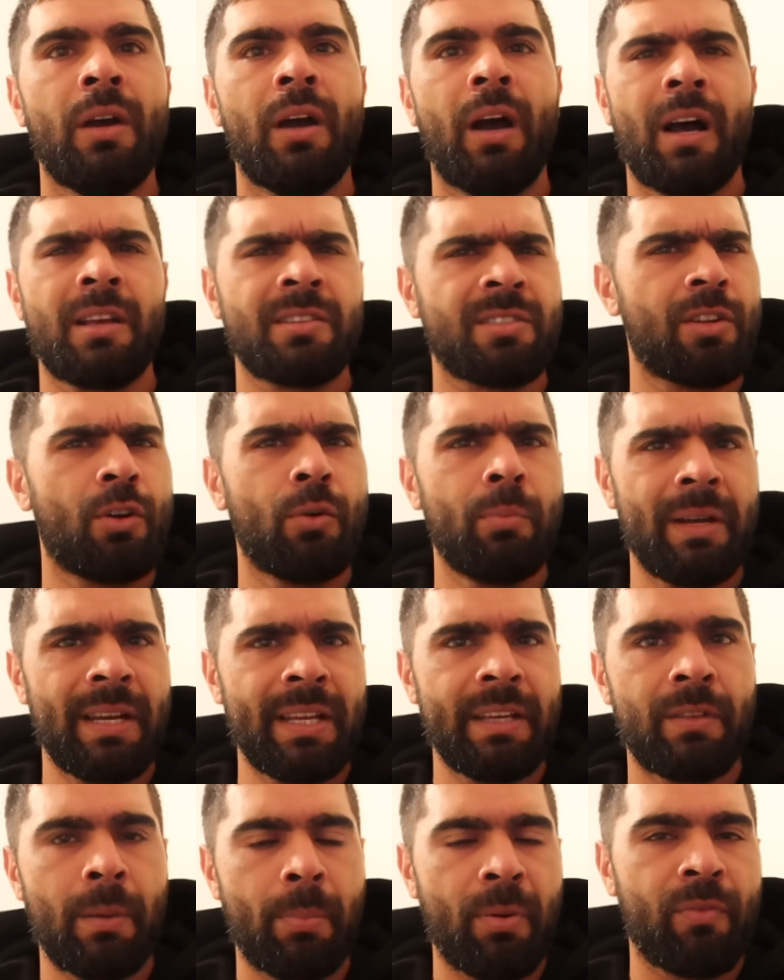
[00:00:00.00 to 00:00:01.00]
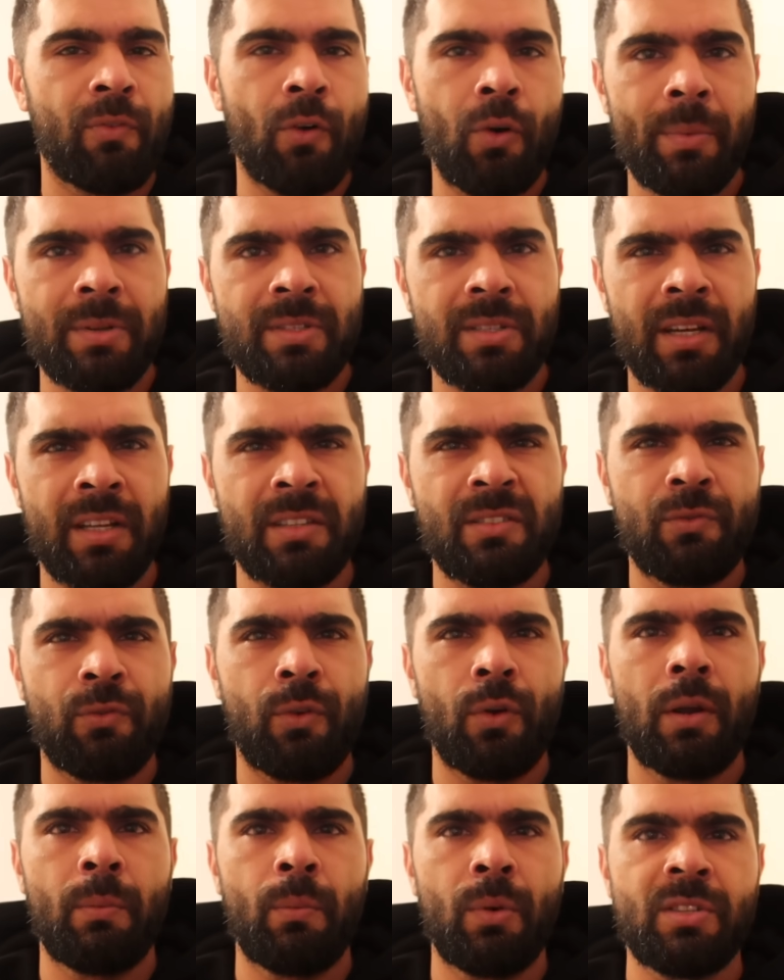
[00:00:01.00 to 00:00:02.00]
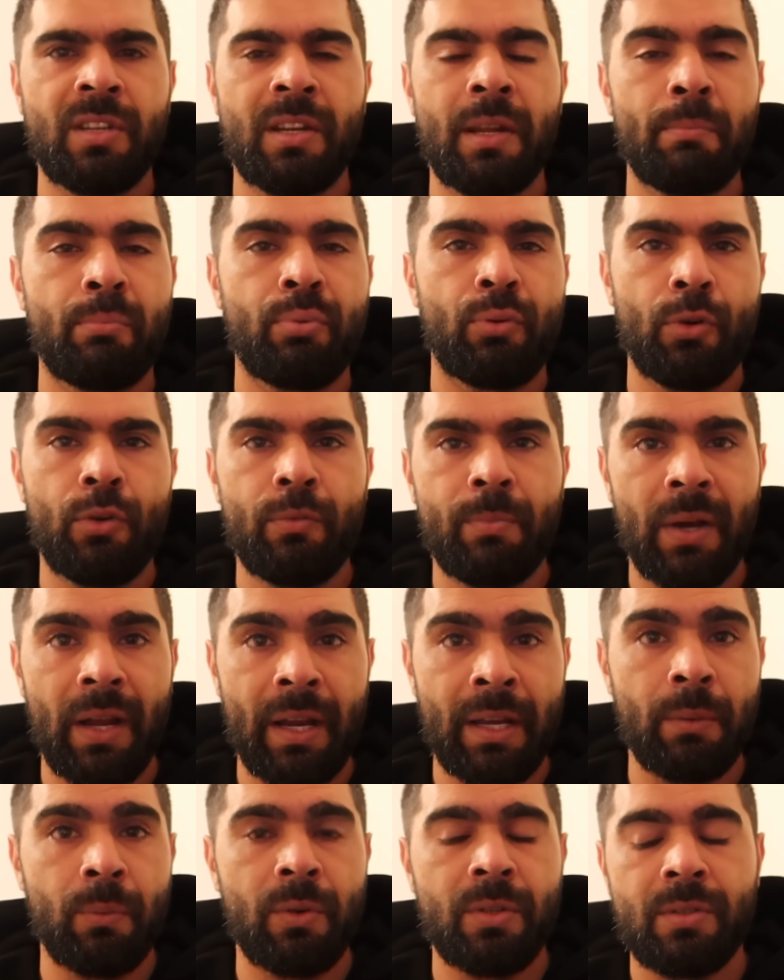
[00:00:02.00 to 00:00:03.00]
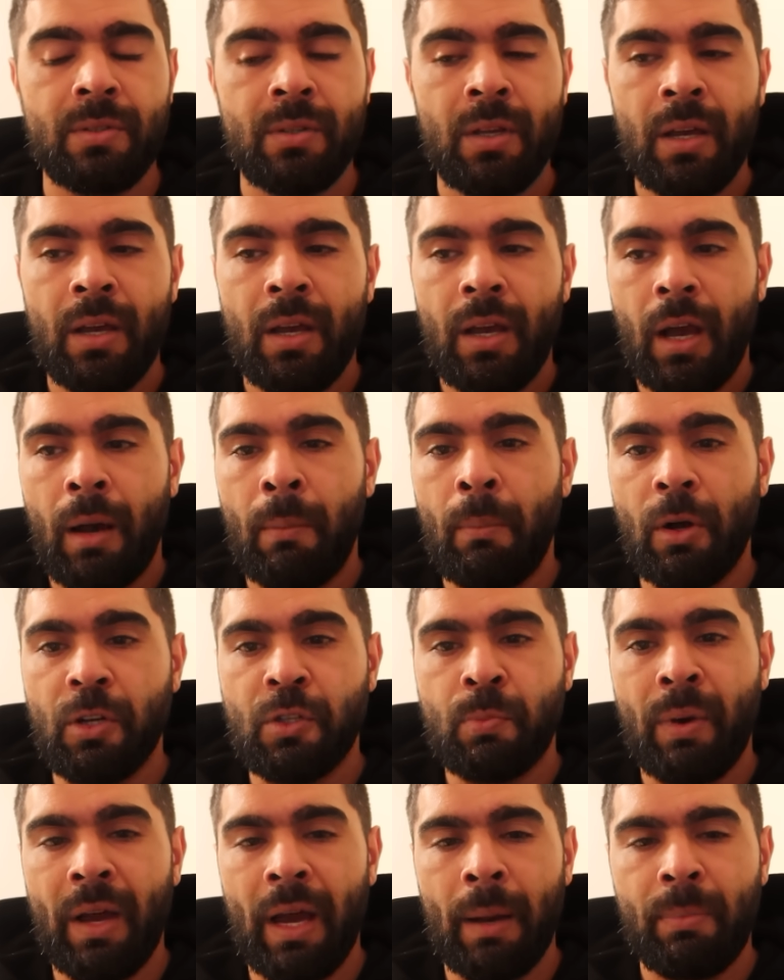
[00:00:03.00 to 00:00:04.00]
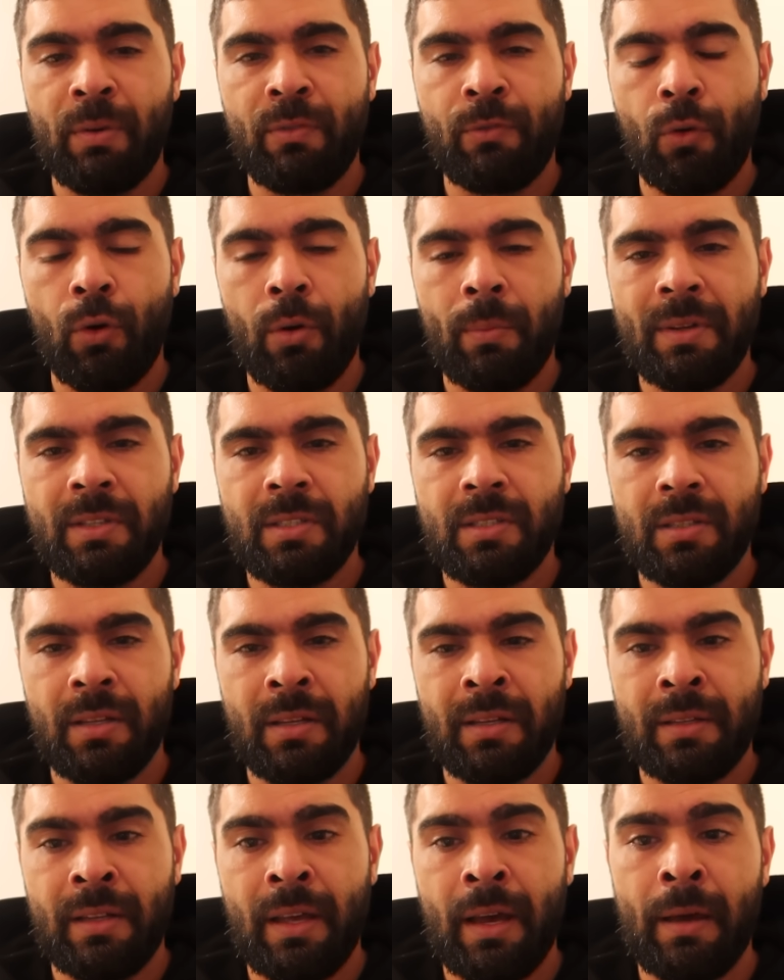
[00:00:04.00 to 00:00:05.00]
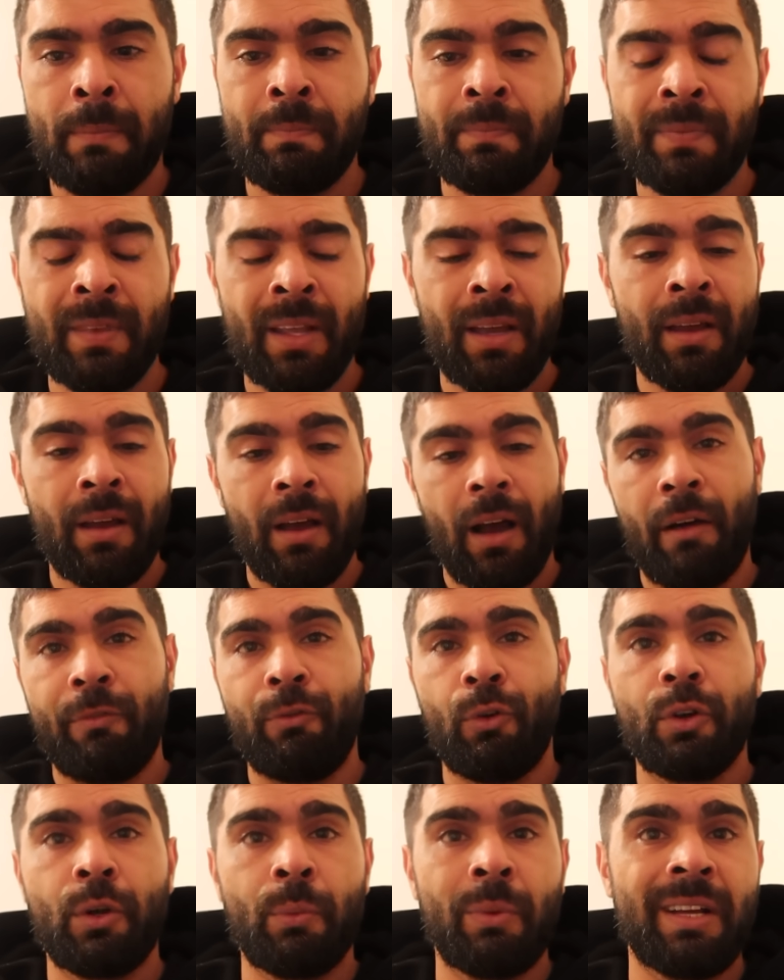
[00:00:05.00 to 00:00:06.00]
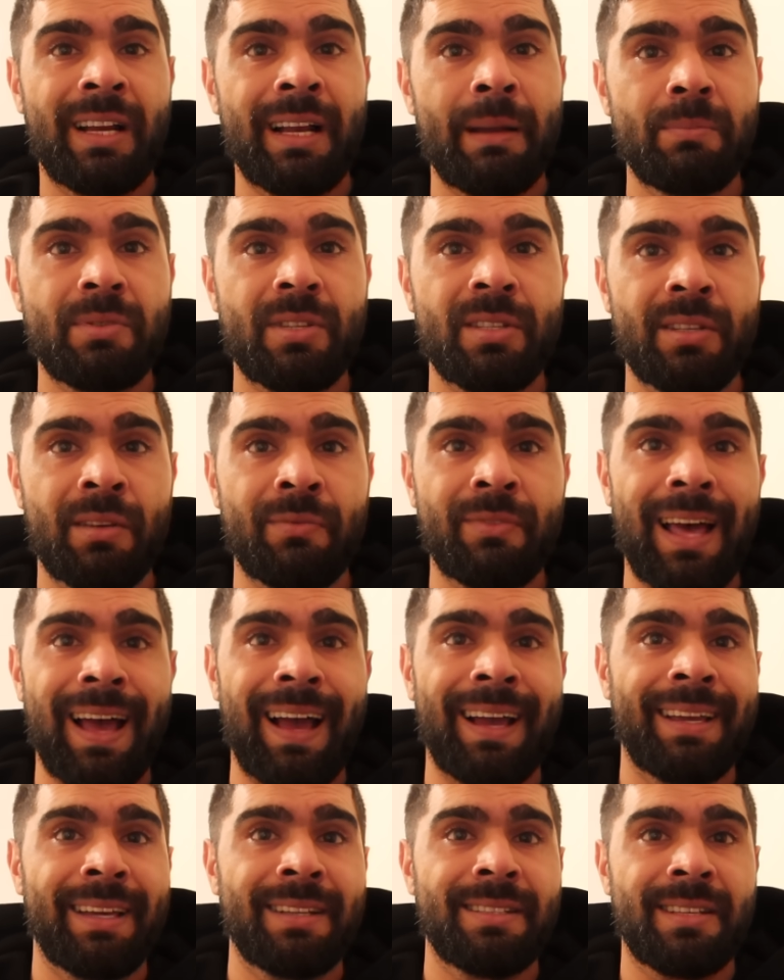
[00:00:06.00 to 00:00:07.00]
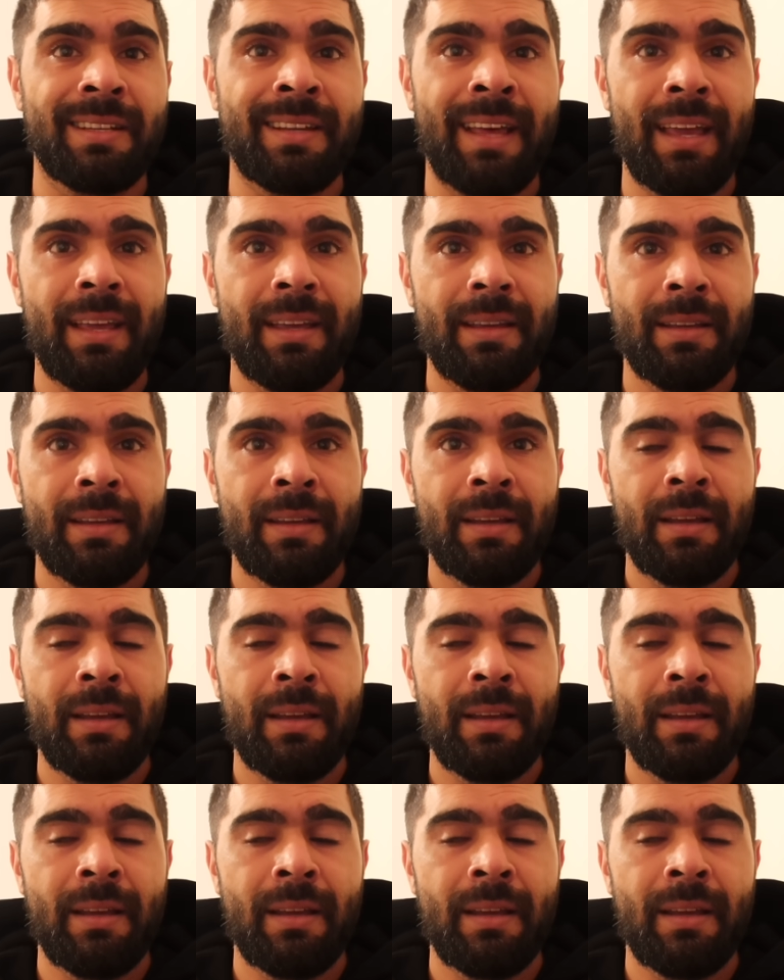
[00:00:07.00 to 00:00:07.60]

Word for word: I still believe the performance against Fulham was an improvement, and it was a much better performance. And um, I thought there were glimpses of that again today.